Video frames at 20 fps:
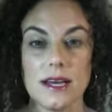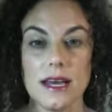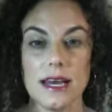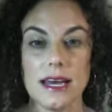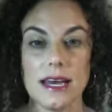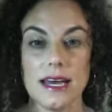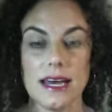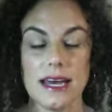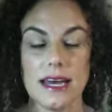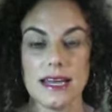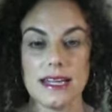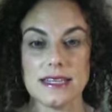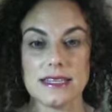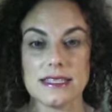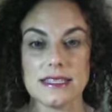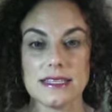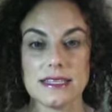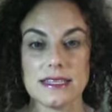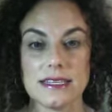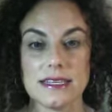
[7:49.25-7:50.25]

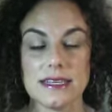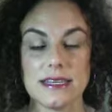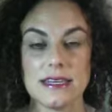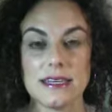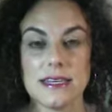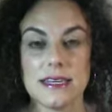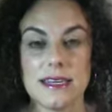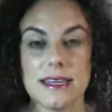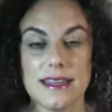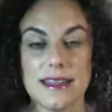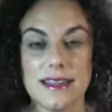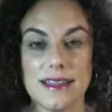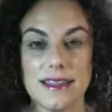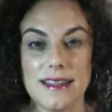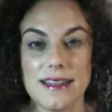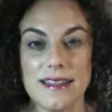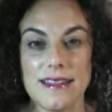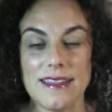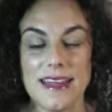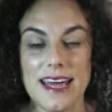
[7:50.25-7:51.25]
And
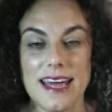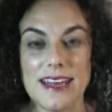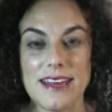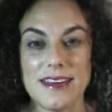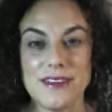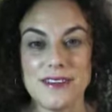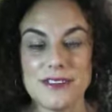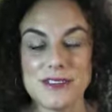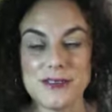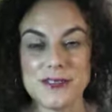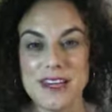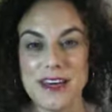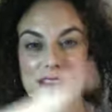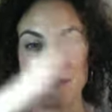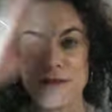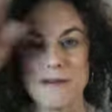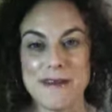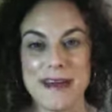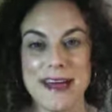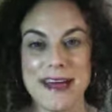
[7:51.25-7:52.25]
then you'll do
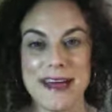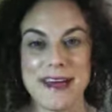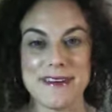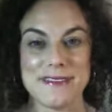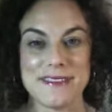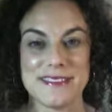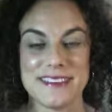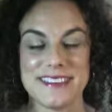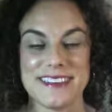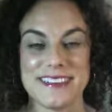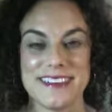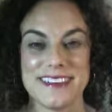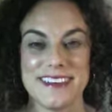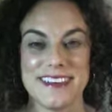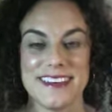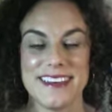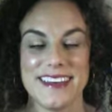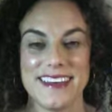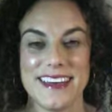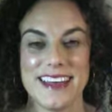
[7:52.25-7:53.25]
another round.
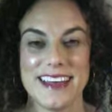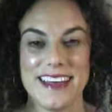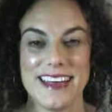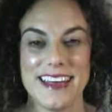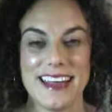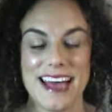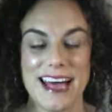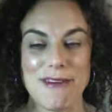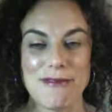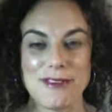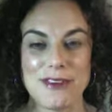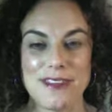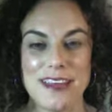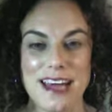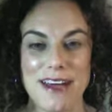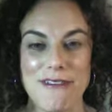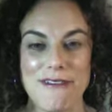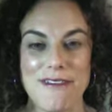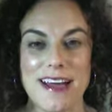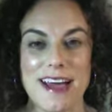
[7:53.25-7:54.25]
And after
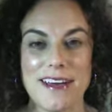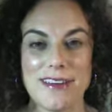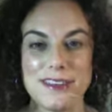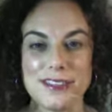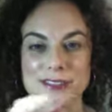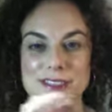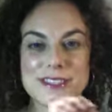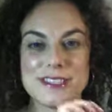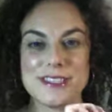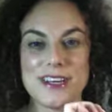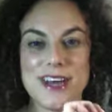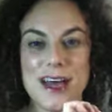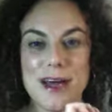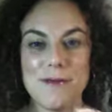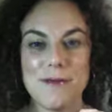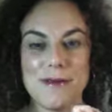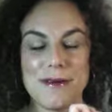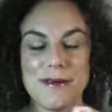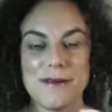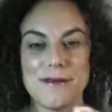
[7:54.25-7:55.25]
that round, you'll
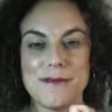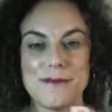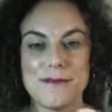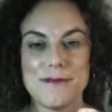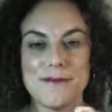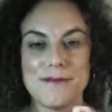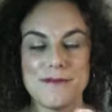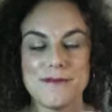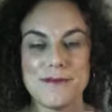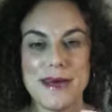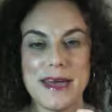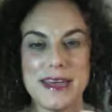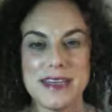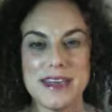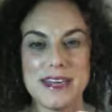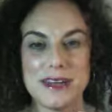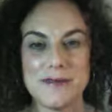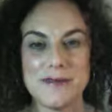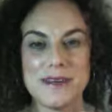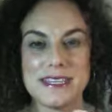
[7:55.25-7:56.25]
stop by
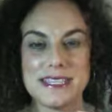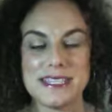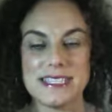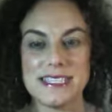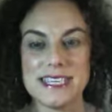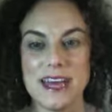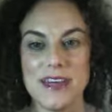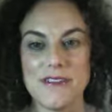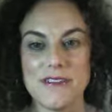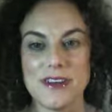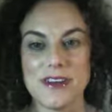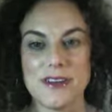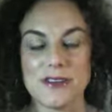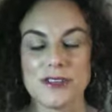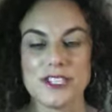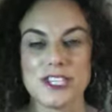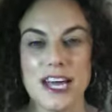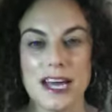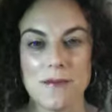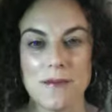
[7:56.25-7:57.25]
hitting your wrists together and you'll
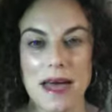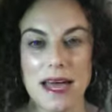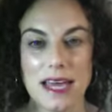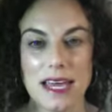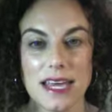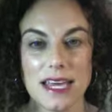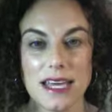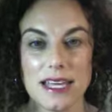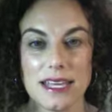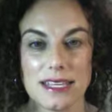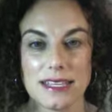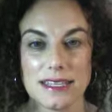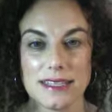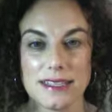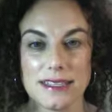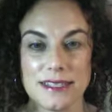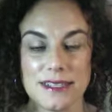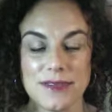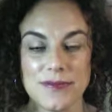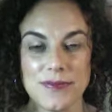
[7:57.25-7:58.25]
check back in.
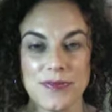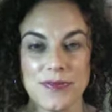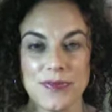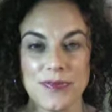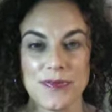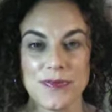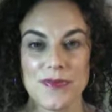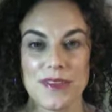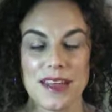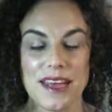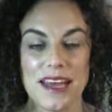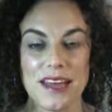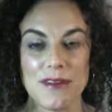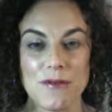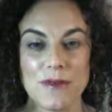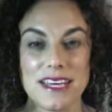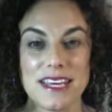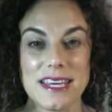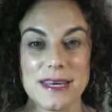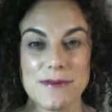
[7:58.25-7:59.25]
And
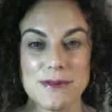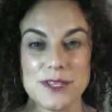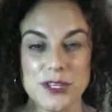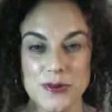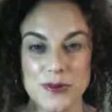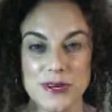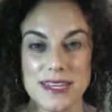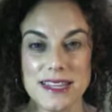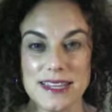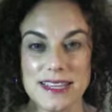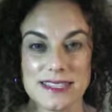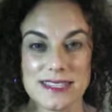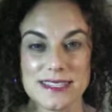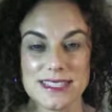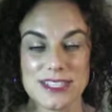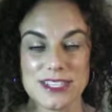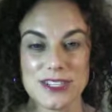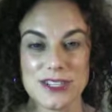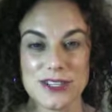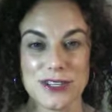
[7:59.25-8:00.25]
we keep doing this
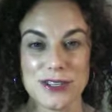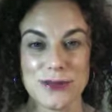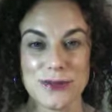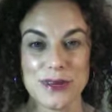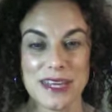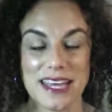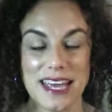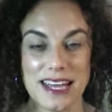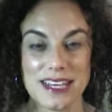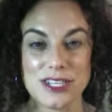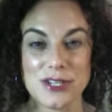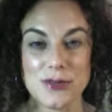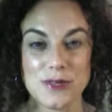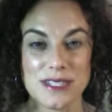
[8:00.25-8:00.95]
until we get to a